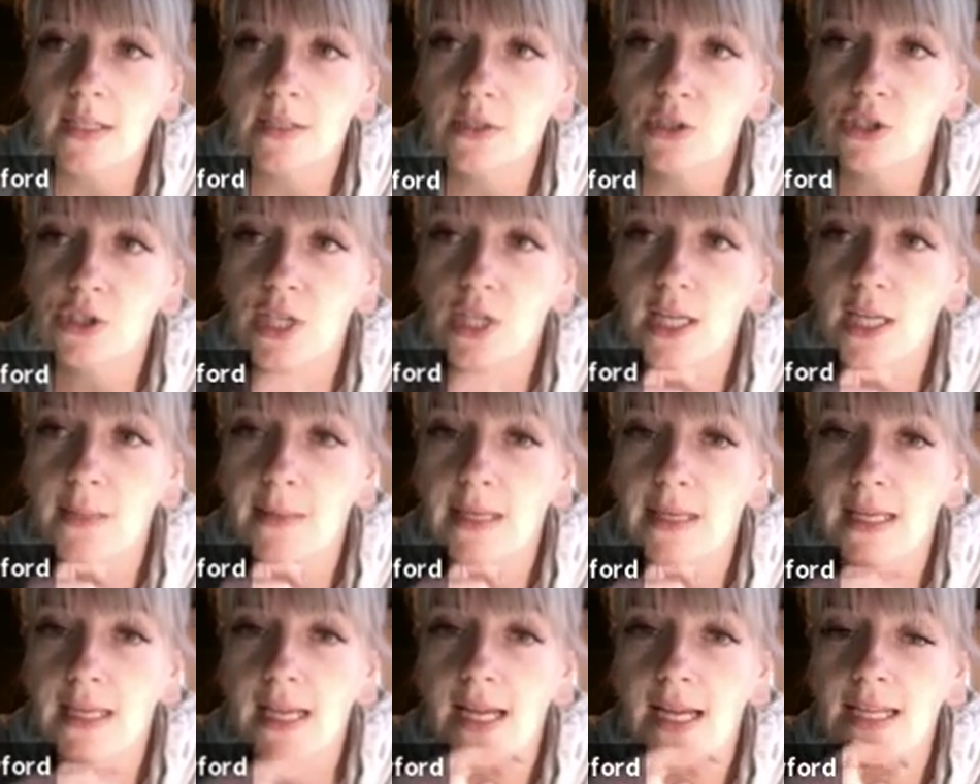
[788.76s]

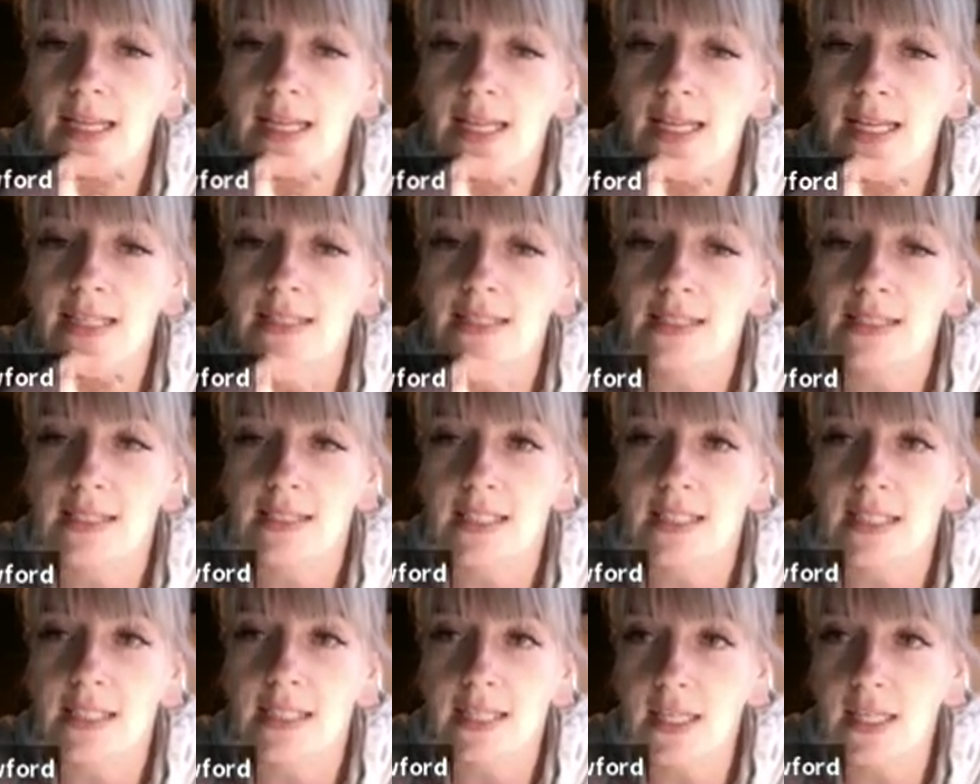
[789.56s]
Jamie, I can't
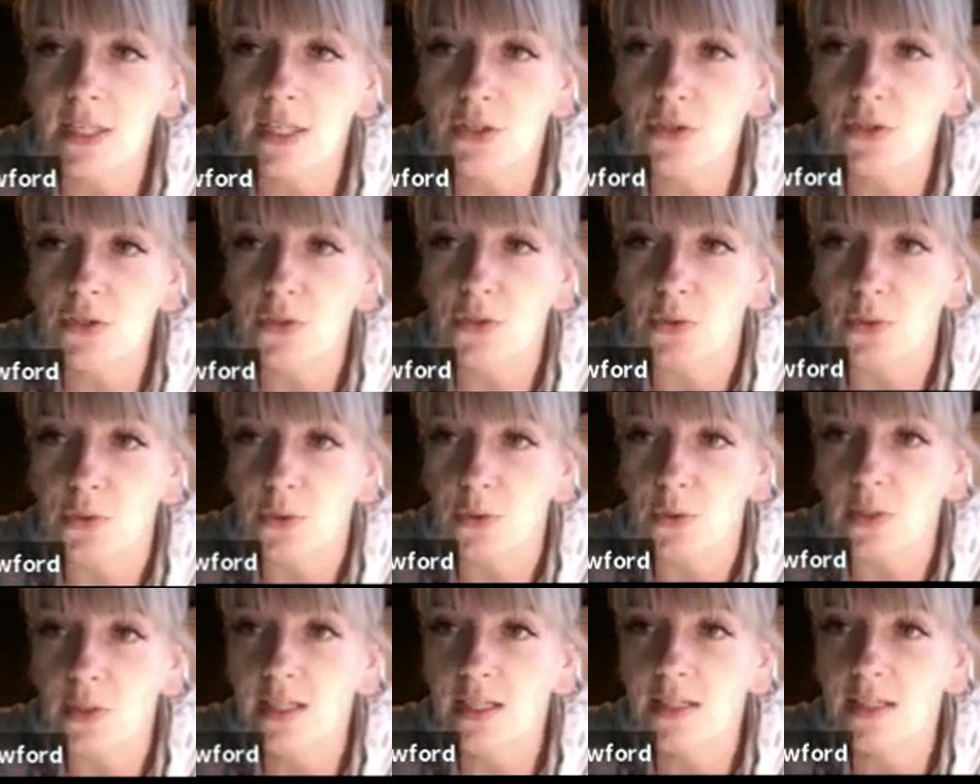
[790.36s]
see
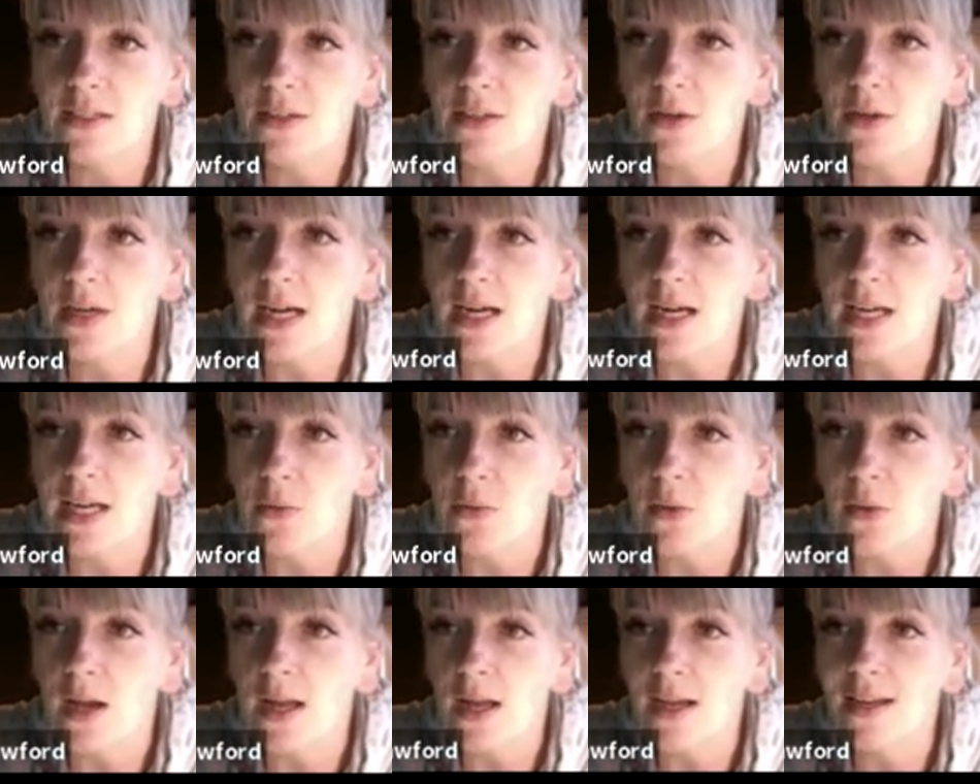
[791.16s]
you or
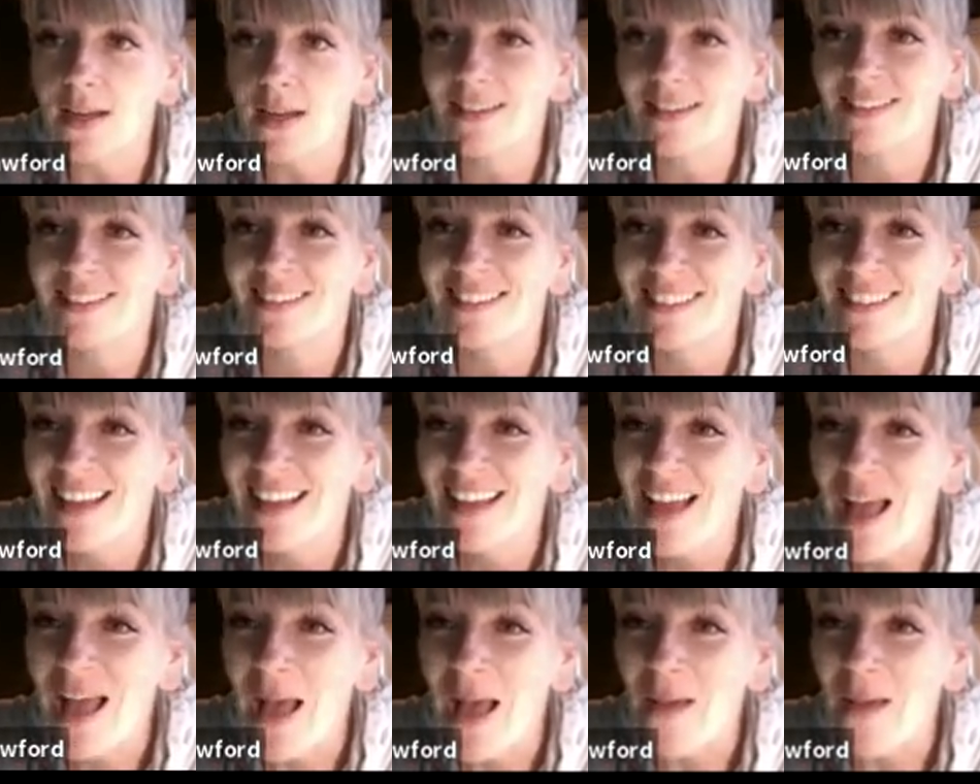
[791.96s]
anyone,
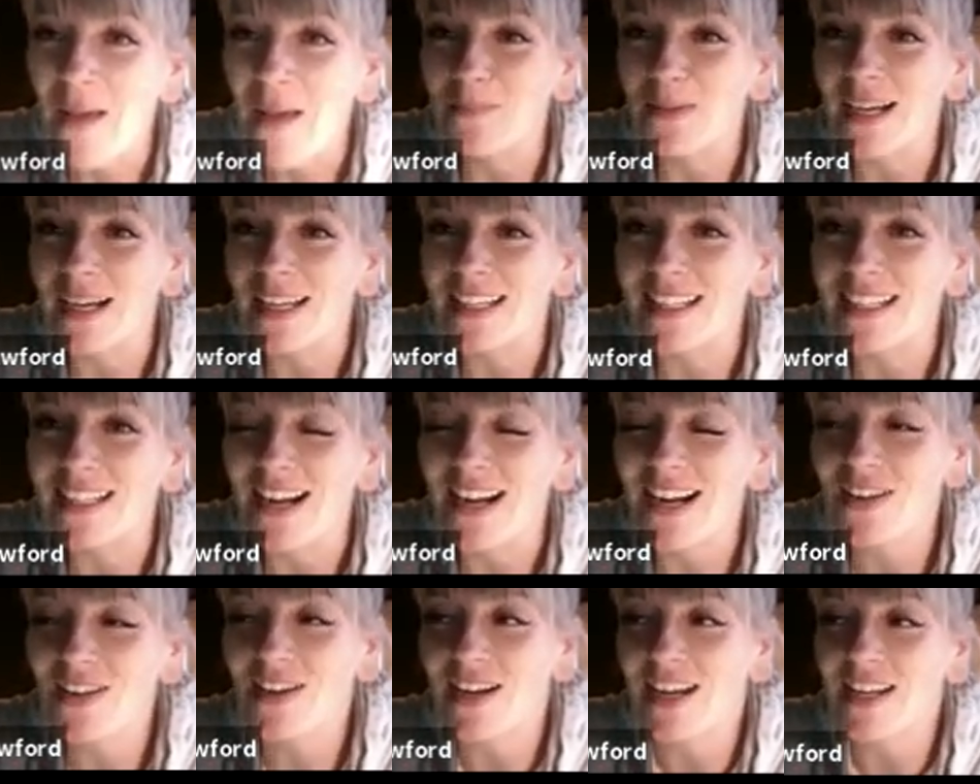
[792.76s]
but
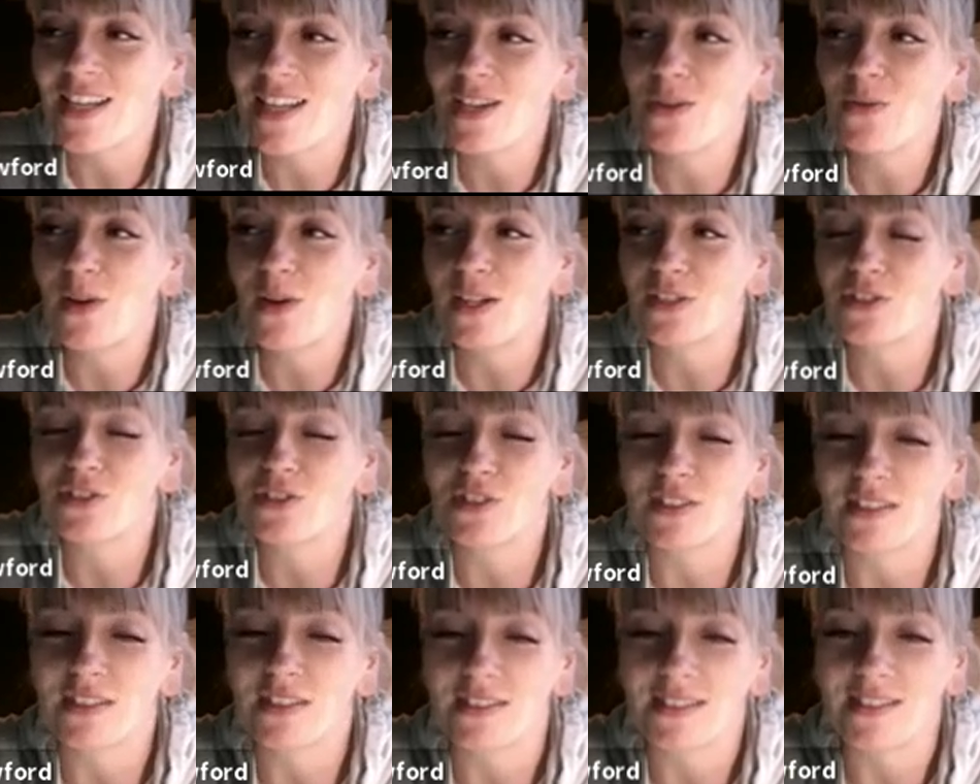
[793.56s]
are there any
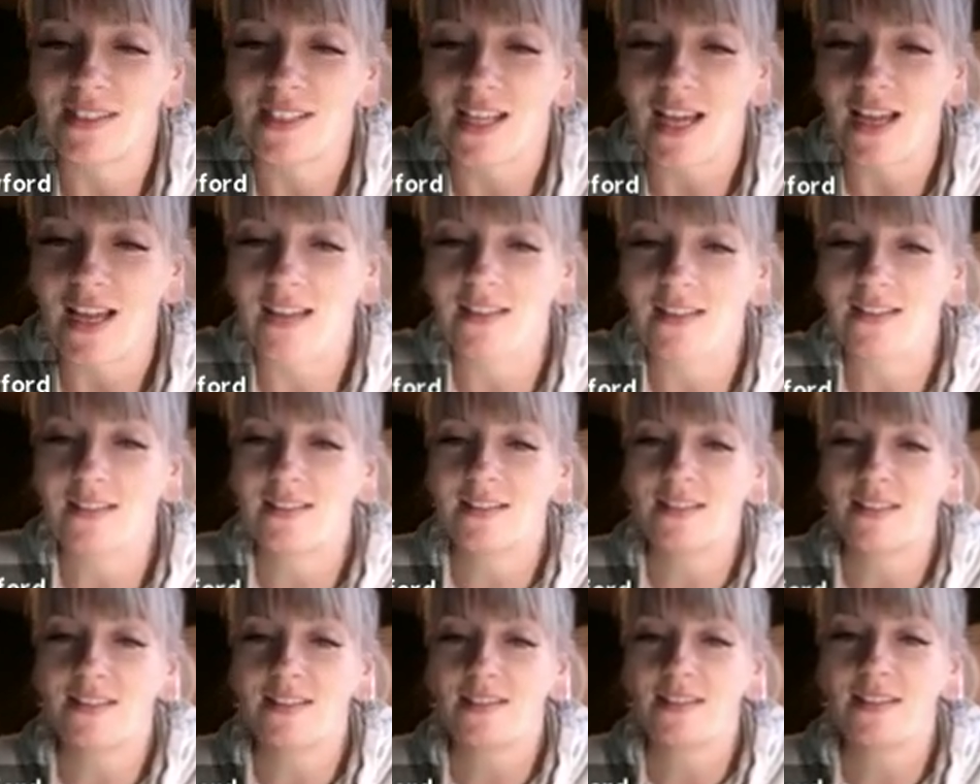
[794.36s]
questions yet?
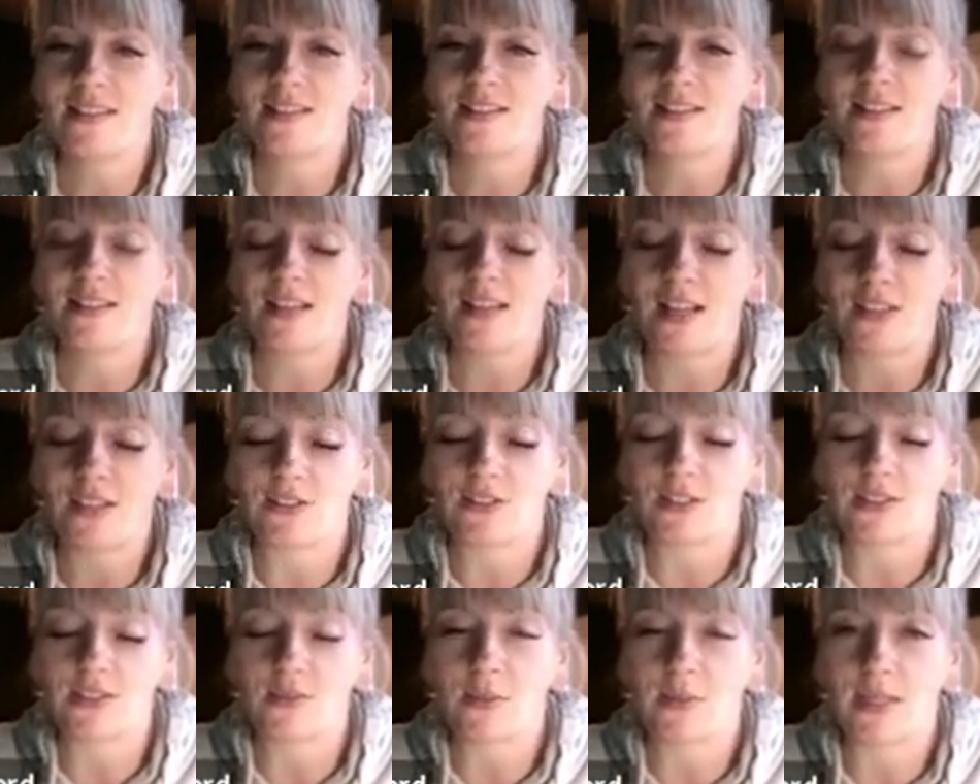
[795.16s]
I'll
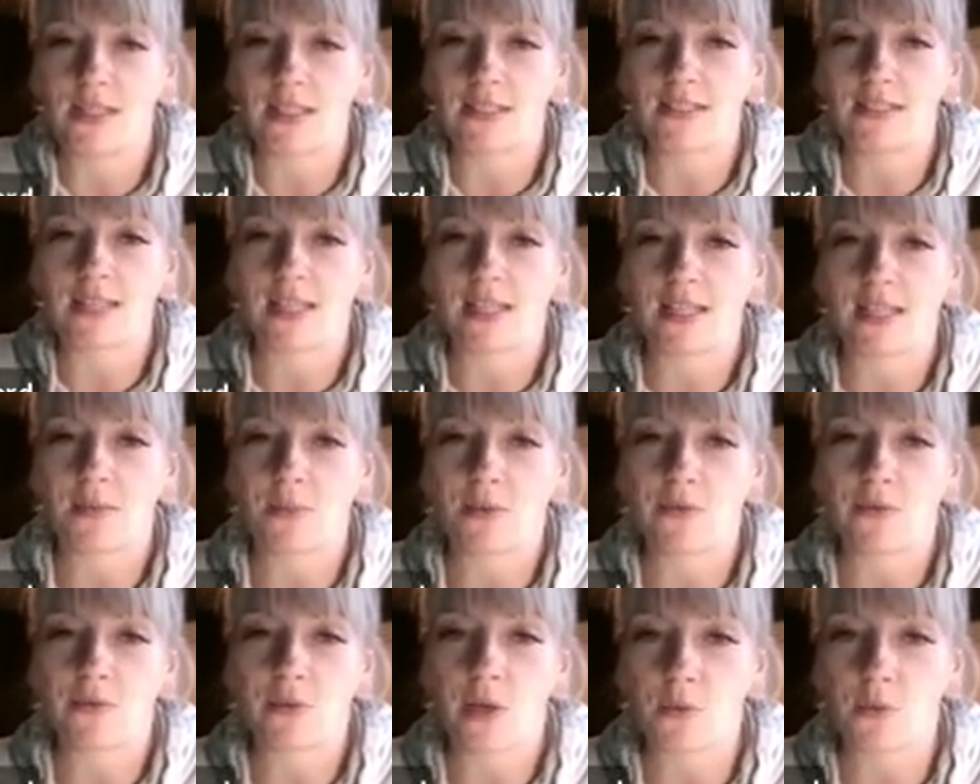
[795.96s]
just wait a second
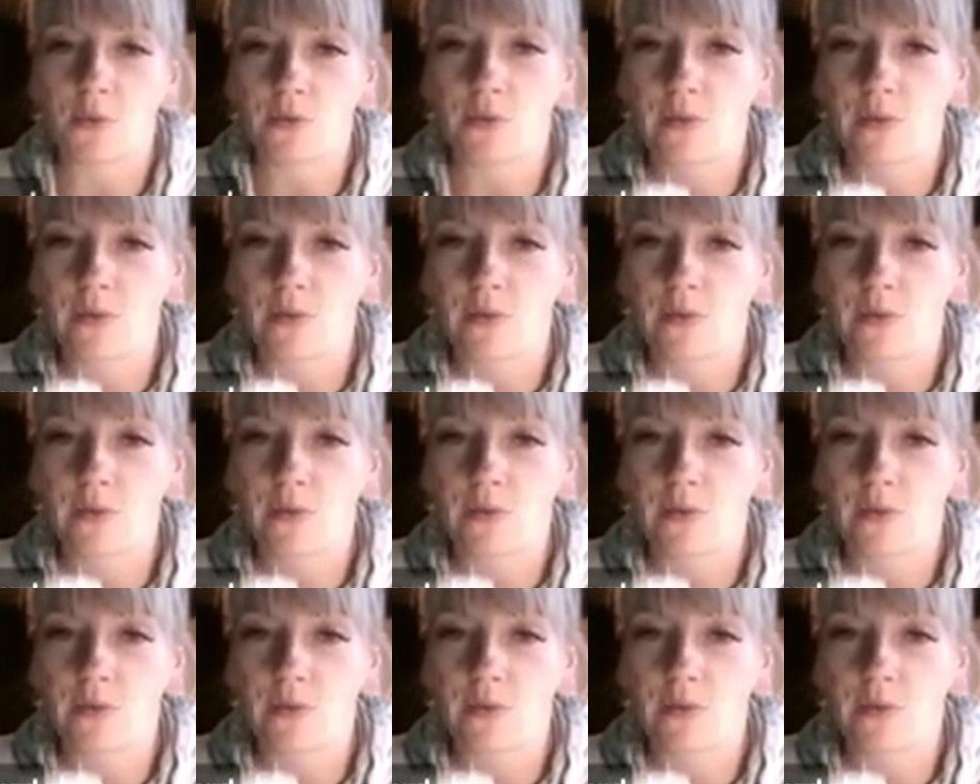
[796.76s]
before I move